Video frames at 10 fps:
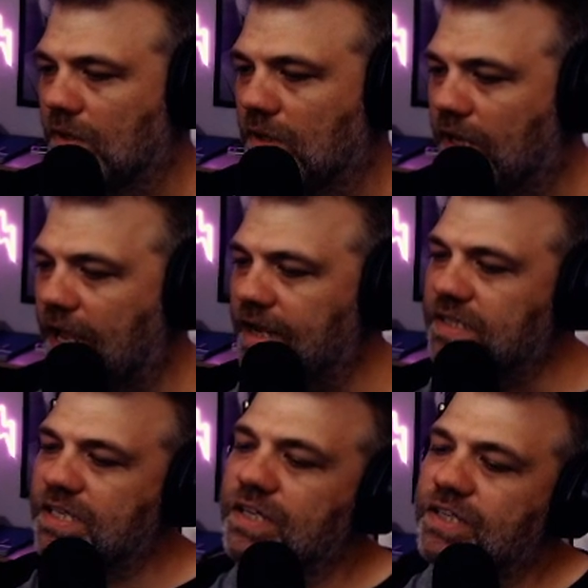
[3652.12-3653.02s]
Like I could
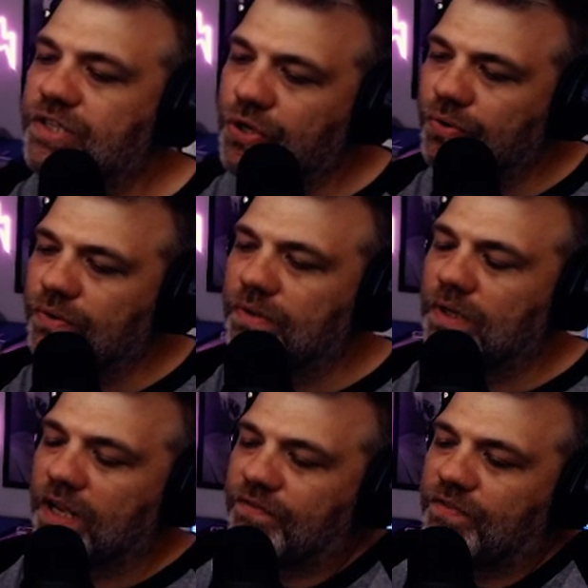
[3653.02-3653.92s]
see a suit,
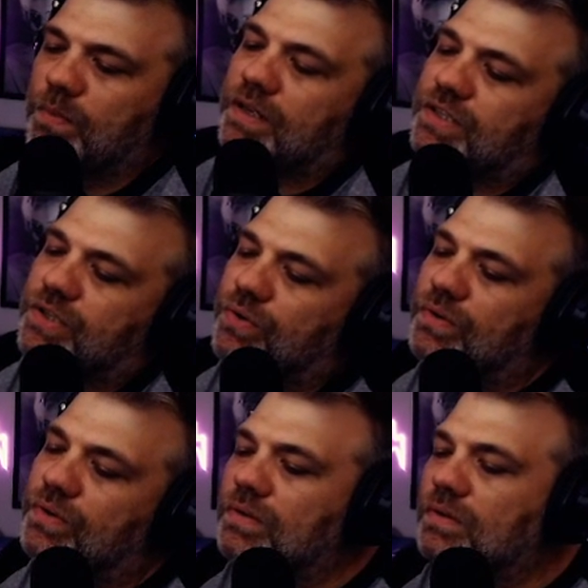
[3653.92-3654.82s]
like if you made a suit
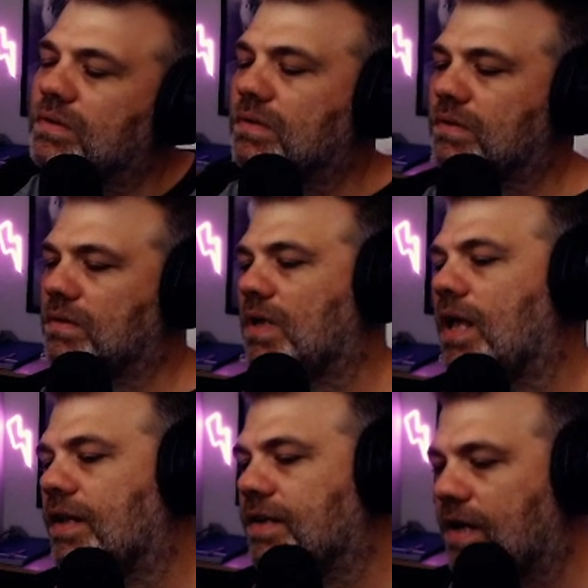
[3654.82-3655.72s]

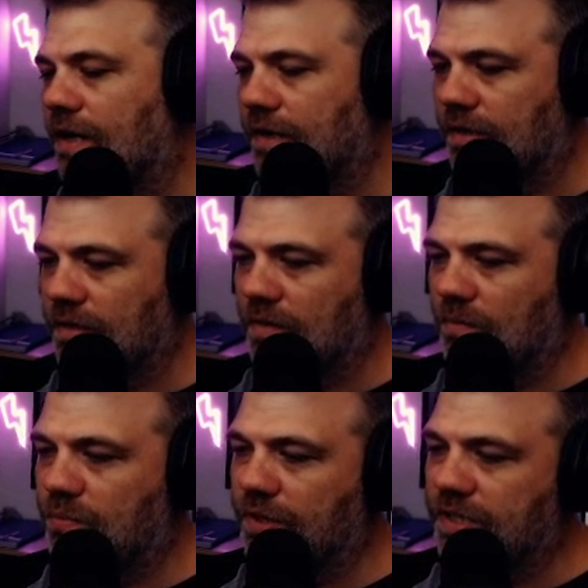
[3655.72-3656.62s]
and
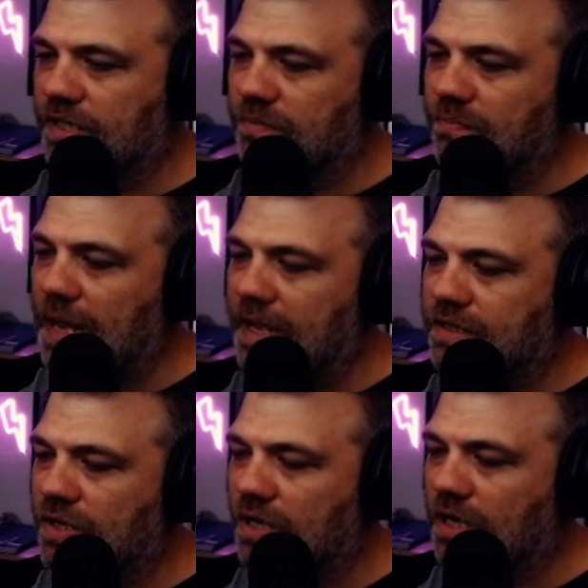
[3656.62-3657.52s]
put this
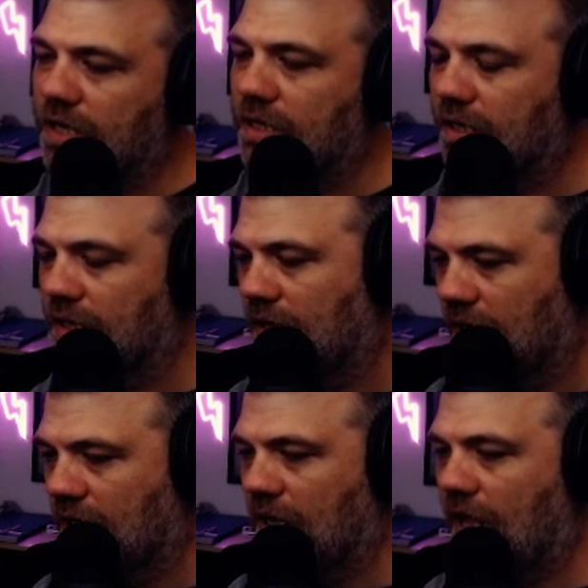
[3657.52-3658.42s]
mask on it
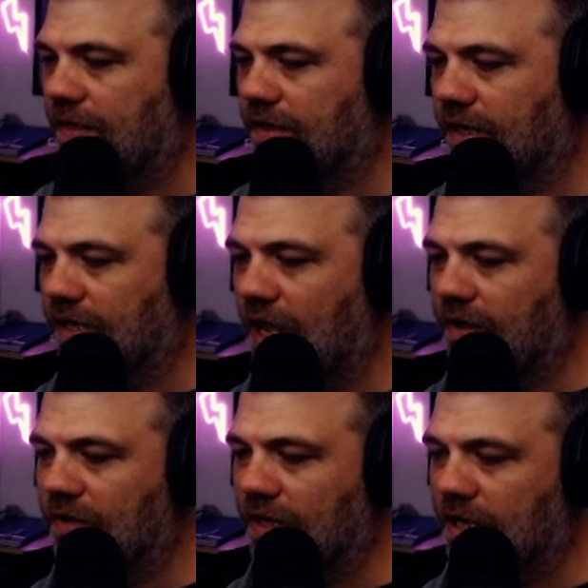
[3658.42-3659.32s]
and then like
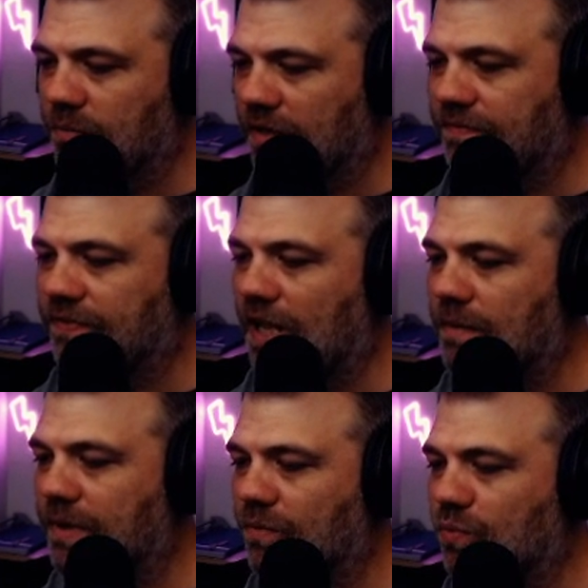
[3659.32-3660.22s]
gave it like a big
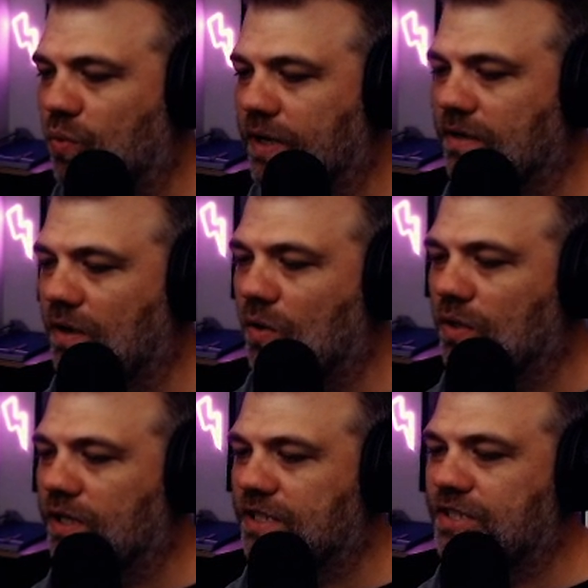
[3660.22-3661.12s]
floppy weird
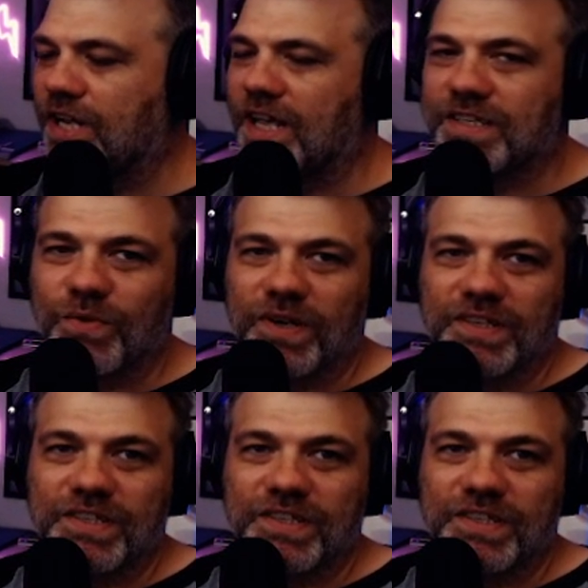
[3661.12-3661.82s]
hole in its chest where it